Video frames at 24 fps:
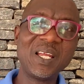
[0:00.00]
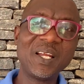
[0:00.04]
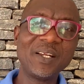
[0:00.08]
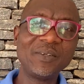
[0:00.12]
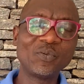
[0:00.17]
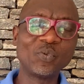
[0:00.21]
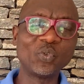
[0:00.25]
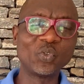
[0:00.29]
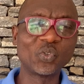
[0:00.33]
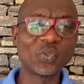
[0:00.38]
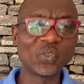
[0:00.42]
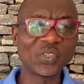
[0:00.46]

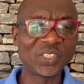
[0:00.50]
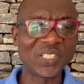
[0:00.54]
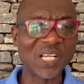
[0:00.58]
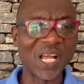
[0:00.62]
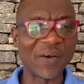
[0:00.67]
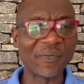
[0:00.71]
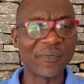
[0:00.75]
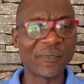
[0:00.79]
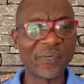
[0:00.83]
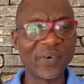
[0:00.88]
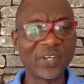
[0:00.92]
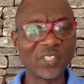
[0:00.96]
to social
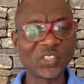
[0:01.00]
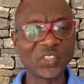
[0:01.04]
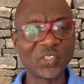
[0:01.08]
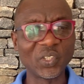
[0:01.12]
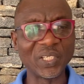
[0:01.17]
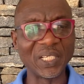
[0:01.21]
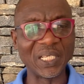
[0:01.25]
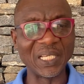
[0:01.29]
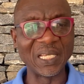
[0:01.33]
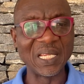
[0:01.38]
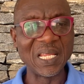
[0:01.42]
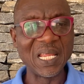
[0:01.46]

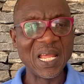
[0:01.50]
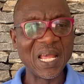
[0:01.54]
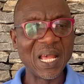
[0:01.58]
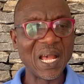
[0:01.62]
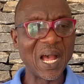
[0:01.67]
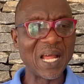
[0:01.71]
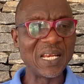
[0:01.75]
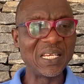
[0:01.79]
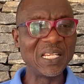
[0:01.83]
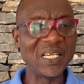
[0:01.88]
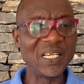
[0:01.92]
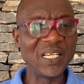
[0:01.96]
functioning.
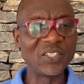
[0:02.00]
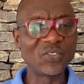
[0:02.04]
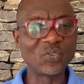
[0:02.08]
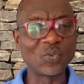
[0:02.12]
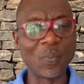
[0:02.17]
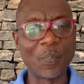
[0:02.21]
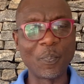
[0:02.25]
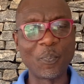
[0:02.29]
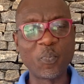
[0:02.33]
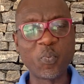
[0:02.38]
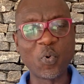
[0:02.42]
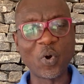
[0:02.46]
And this leads to
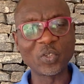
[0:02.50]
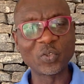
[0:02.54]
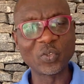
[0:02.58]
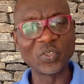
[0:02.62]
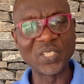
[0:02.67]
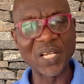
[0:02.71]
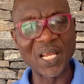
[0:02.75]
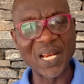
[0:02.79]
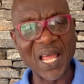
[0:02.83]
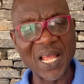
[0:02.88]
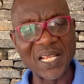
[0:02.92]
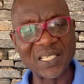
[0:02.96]
poor
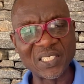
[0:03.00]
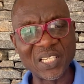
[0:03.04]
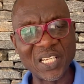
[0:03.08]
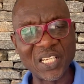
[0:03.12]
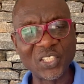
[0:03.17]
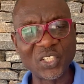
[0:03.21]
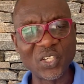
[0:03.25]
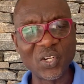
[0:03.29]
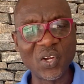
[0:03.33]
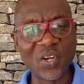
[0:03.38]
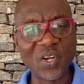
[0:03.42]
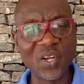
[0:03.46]

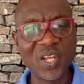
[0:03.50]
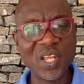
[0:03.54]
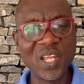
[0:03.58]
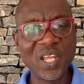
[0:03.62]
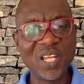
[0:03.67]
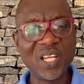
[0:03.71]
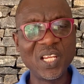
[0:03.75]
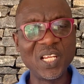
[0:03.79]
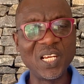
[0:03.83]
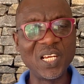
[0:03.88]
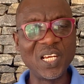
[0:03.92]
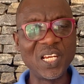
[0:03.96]
socialization.
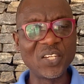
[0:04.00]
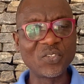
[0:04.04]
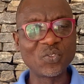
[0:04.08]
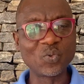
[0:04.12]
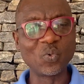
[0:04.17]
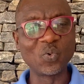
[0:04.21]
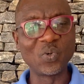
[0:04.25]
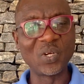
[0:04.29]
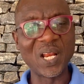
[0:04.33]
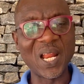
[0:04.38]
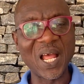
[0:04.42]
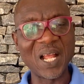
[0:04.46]
It leads to
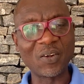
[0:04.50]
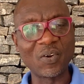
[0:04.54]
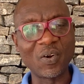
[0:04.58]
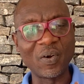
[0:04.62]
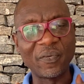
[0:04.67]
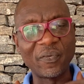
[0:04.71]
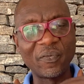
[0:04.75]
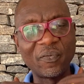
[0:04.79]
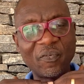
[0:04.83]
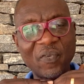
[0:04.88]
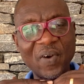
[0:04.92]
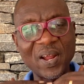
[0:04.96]
lack
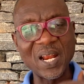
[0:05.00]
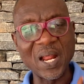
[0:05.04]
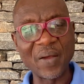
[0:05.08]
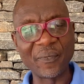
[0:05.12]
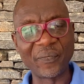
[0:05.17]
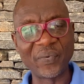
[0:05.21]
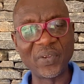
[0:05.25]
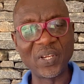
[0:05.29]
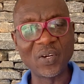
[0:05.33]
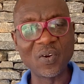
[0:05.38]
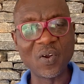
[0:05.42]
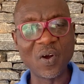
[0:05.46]
of father
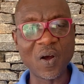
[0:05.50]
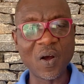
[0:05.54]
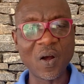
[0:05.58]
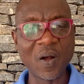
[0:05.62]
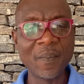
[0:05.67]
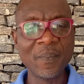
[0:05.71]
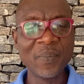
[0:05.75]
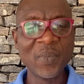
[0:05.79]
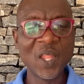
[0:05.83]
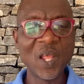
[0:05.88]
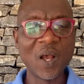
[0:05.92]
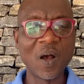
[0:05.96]
figure,
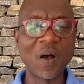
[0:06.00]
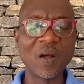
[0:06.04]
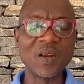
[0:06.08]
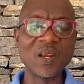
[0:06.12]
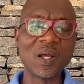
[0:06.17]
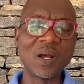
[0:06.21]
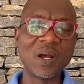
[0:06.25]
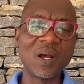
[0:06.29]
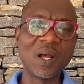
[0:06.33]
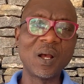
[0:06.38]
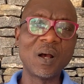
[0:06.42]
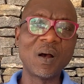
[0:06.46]
on
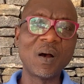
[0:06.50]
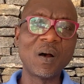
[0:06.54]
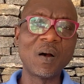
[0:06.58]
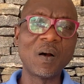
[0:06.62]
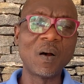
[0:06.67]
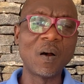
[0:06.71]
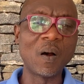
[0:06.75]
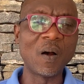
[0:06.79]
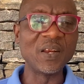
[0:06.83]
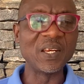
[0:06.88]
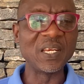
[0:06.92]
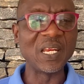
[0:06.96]

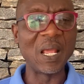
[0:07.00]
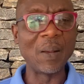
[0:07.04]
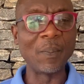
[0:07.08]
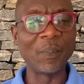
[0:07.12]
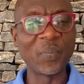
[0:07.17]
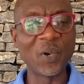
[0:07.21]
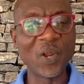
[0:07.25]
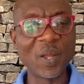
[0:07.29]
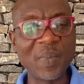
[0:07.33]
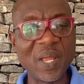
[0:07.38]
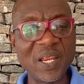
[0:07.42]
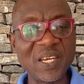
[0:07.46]

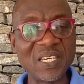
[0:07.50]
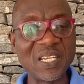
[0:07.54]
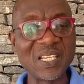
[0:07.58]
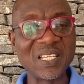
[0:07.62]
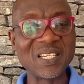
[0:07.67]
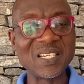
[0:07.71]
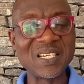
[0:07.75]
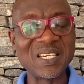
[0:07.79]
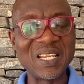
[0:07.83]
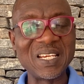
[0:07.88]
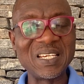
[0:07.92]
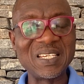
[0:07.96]
unemployment,
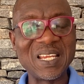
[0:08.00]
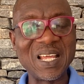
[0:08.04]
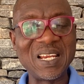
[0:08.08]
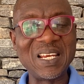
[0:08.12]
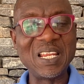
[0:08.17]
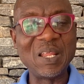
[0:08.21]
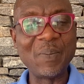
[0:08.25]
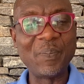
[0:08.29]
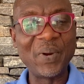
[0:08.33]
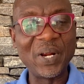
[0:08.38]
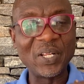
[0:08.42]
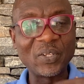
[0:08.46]

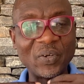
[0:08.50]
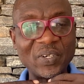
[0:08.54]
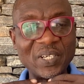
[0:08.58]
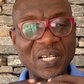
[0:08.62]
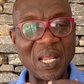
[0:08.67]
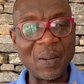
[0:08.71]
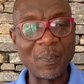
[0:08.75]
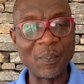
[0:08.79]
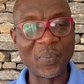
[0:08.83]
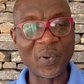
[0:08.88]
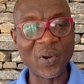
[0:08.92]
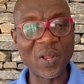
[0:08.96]
deliberate
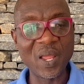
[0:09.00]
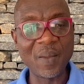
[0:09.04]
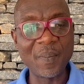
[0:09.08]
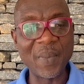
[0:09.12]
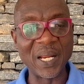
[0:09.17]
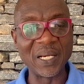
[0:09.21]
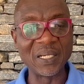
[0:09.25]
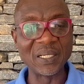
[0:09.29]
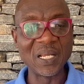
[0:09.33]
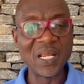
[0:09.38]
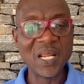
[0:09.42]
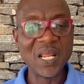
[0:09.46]

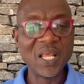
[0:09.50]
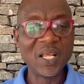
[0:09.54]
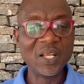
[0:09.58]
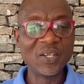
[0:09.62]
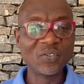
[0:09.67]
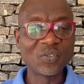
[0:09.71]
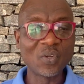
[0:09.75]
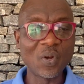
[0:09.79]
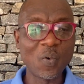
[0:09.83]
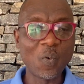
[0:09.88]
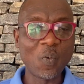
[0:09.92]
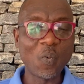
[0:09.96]
unemployment.
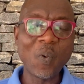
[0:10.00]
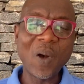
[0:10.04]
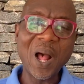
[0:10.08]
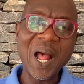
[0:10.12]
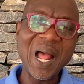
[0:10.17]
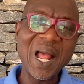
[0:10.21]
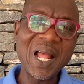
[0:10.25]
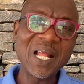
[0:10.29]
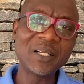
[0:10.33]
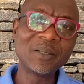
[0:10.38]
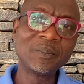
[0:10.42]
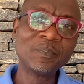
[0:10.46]
So
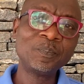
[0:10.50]
why